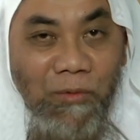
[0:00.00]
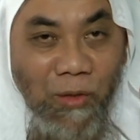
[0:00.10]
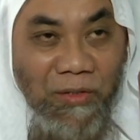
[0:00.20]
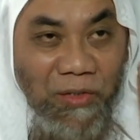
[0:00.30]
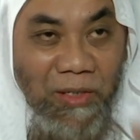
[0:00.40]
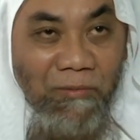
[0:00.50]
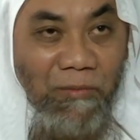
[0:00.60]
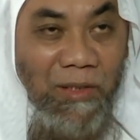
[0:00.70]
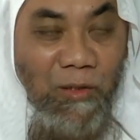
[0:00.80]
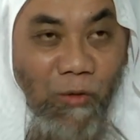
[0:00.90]
to
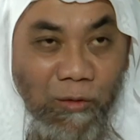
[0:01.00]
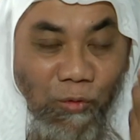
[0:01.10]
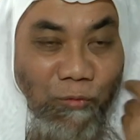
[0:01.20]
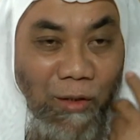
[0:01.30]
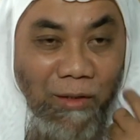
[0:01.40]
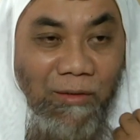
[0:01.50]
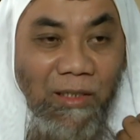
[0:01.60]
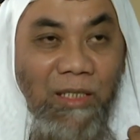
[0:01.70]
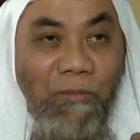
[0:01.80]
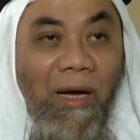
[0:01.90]
achieve this what we want
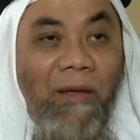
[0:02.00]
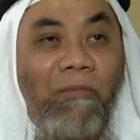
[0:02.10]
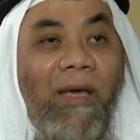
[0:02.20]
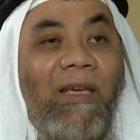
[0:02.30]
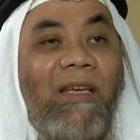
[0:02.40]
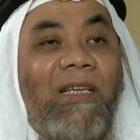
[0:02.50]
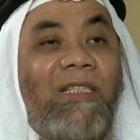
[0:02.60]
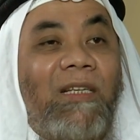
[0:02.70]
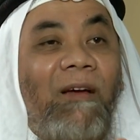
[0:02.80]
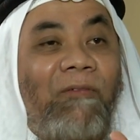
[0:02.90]
is by making
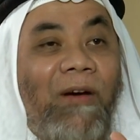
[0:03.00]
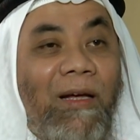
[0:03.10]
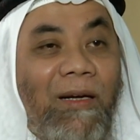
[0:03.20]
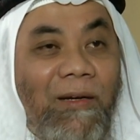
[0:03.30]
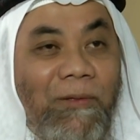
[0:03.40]
istighfar,